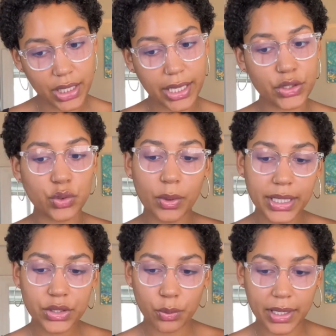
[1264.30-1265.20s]
in
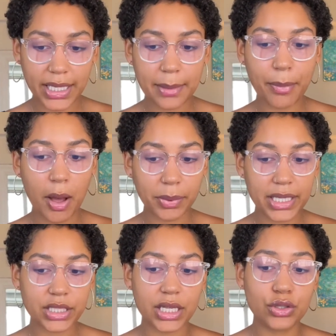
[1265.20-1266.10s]
2020,
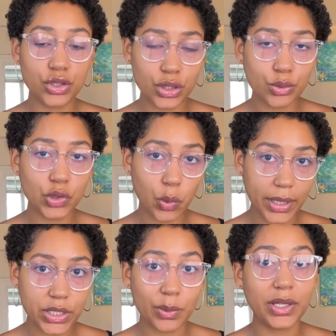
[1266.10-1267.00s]
published in June
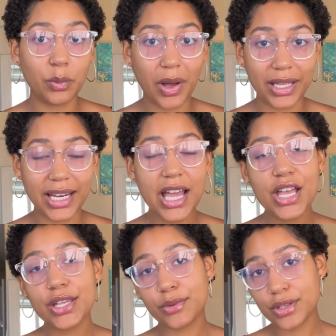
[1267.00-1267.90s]
2021.
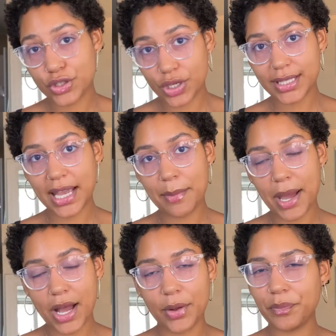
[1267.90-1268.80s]
So this just came
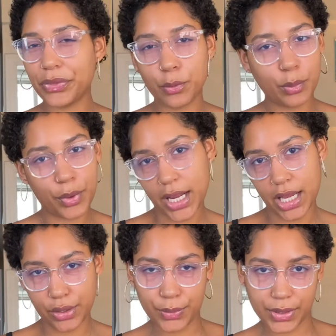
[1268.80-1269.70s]
out. We're
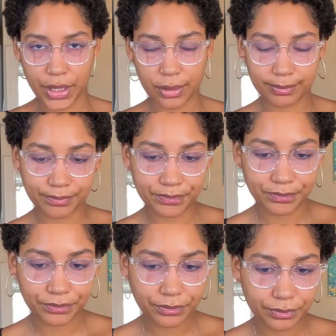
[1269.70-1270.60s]
breaking news here.
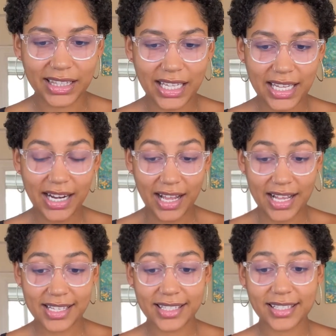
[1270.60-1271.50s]
Let
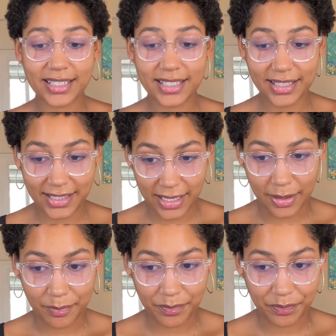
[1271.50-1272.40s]
us see.
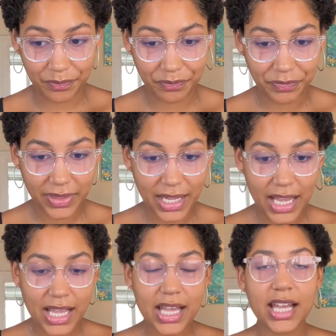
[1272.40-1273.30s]

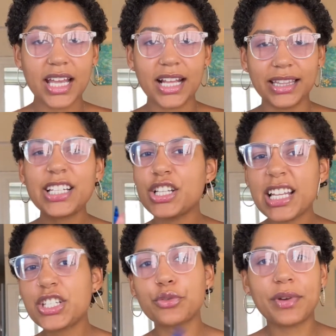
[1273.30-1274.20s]

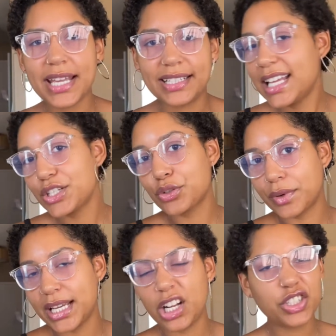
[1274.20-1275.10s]
Let's just read.
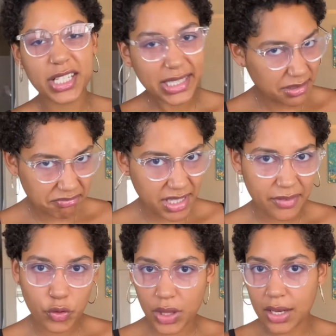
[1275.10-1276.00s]
I'll just give
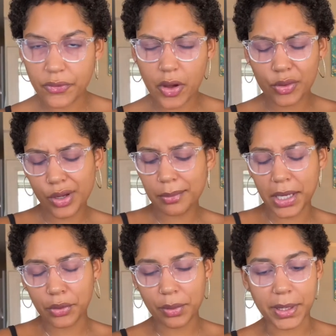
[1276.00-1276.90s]
you the info. You can make
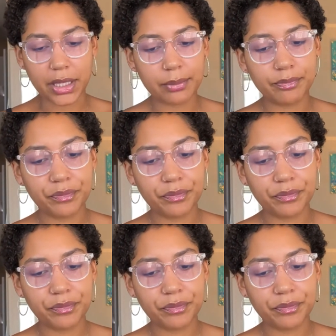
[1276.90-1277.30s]
your own opinion.